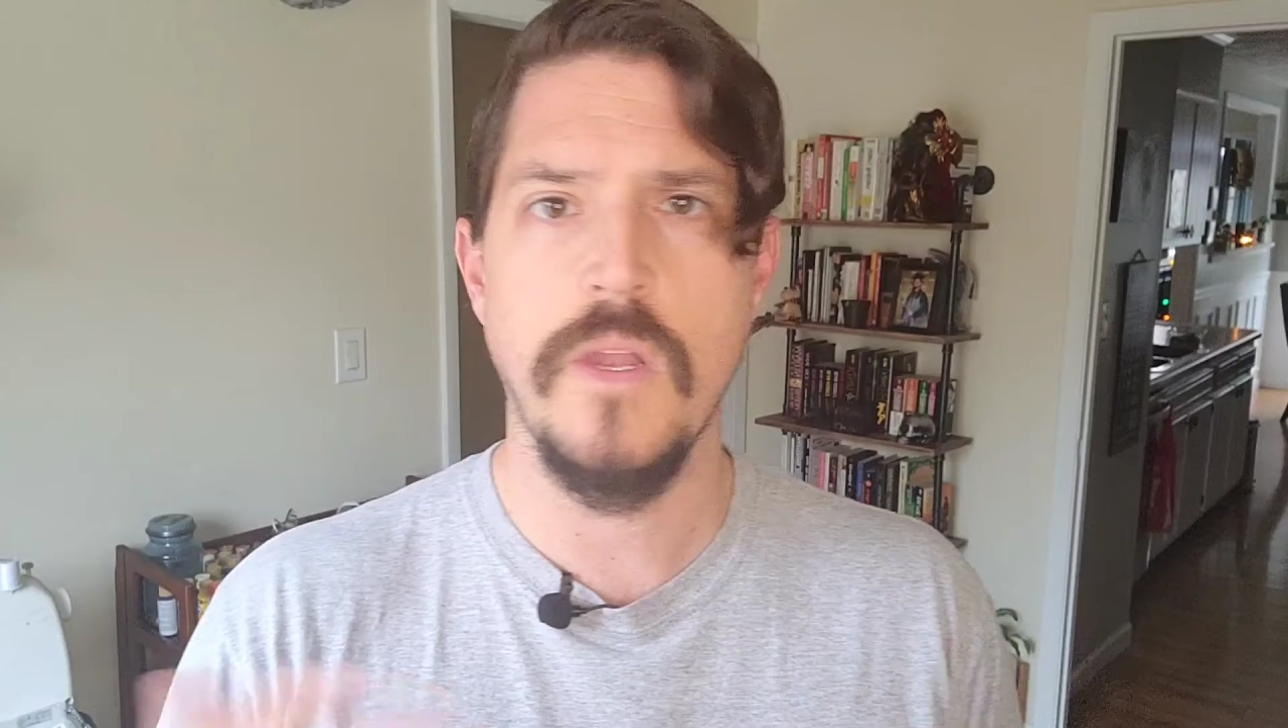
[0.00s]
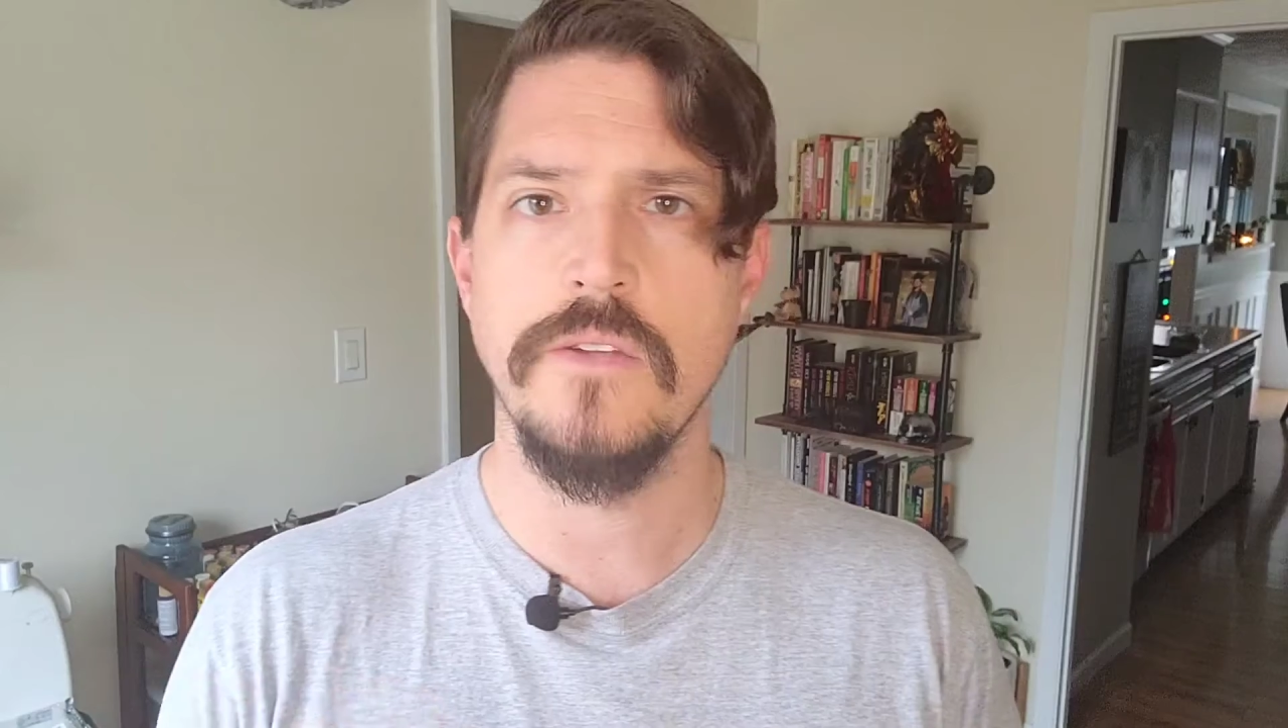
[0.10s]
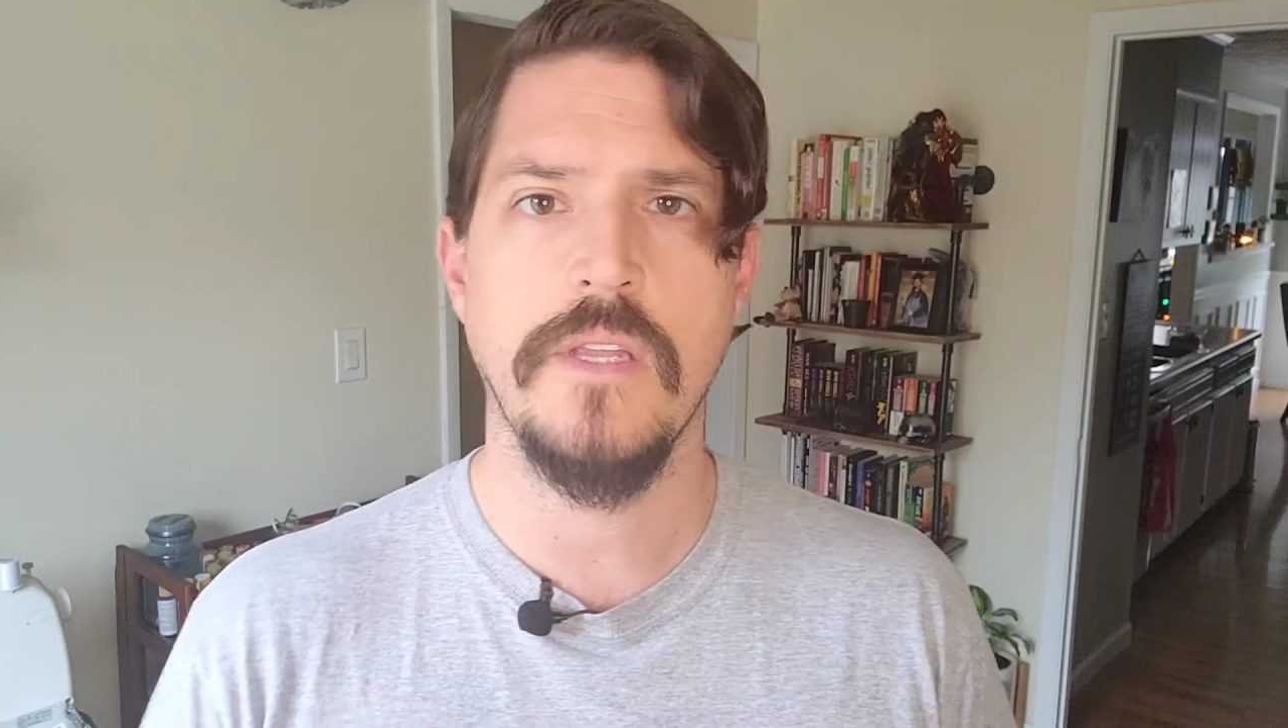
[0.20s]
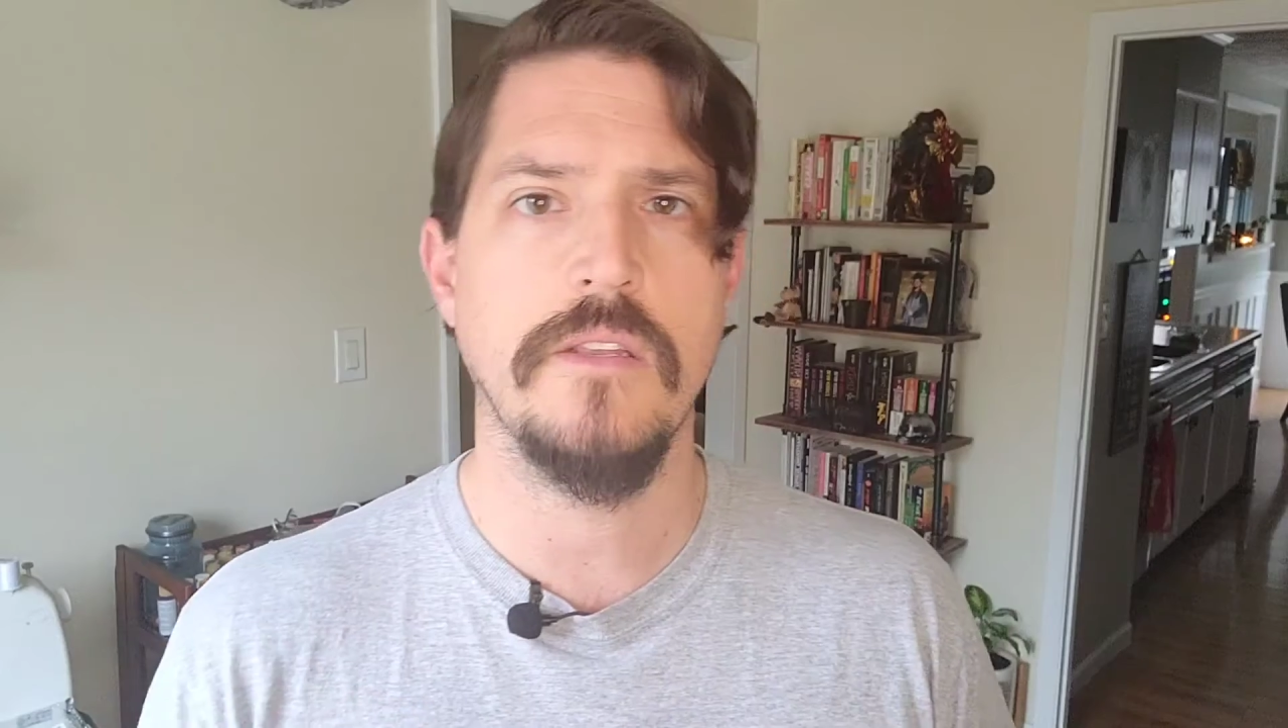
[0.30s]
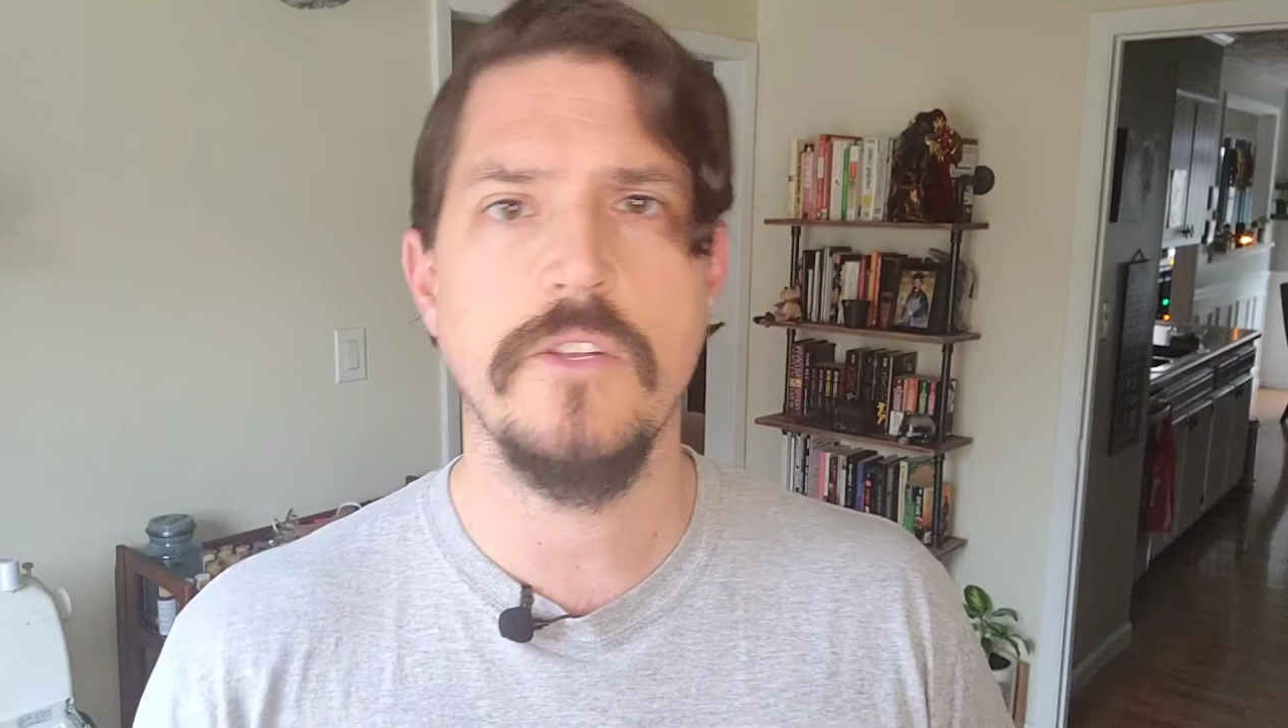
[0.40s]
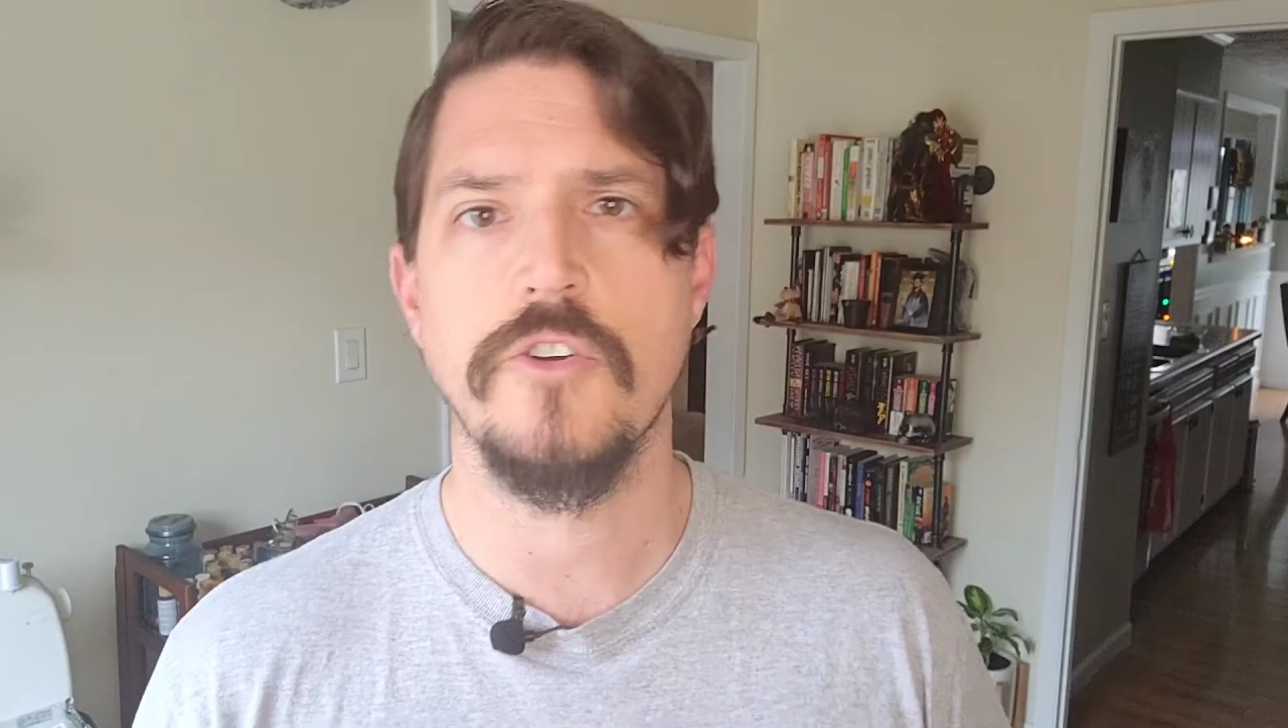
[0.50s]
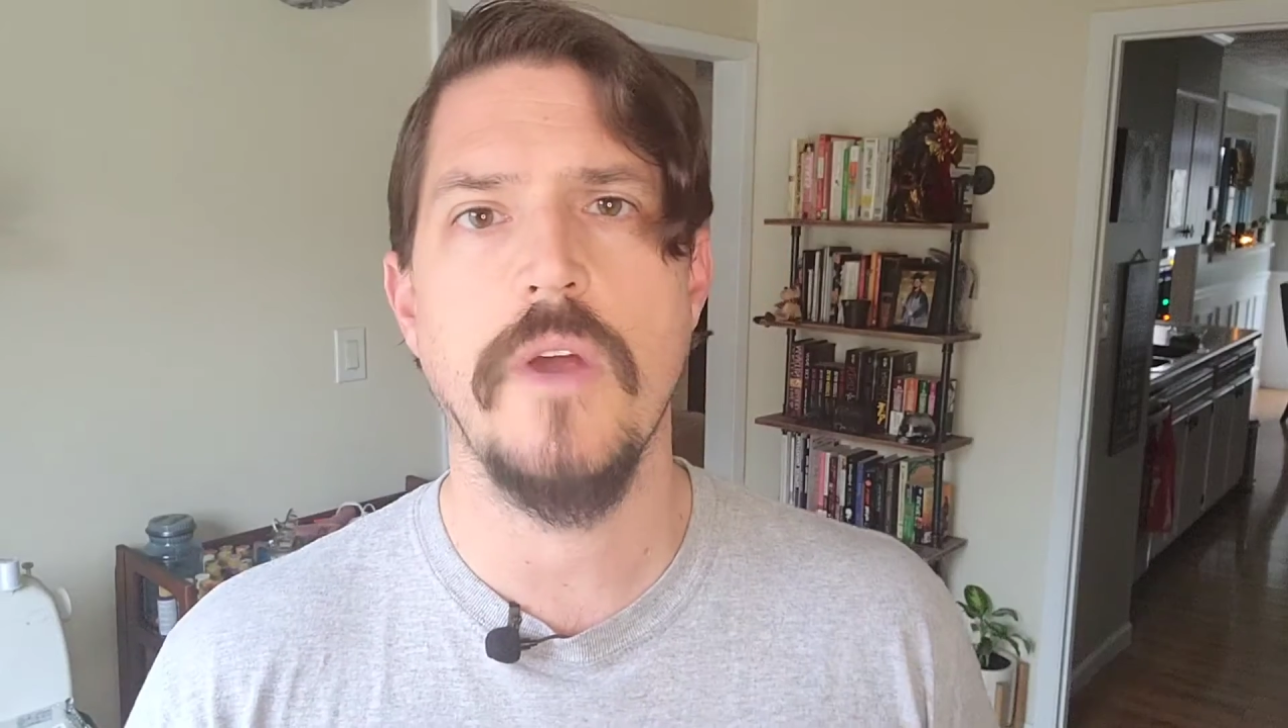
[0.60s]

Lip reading: of those other little